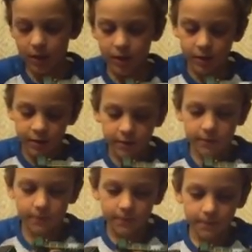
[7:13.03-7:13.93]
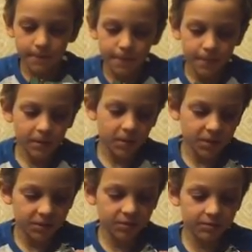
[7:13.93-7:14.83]
And
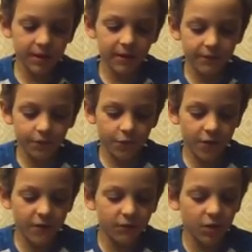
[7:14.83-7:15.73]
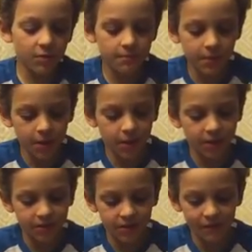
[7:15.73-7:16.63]
she's my favorite
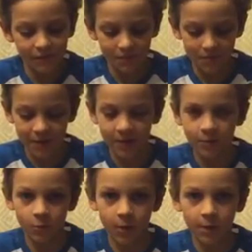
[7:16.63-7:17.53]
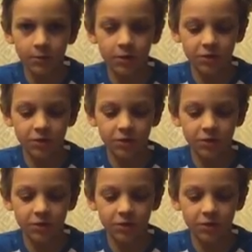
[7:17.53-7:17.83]
because of the big wheel,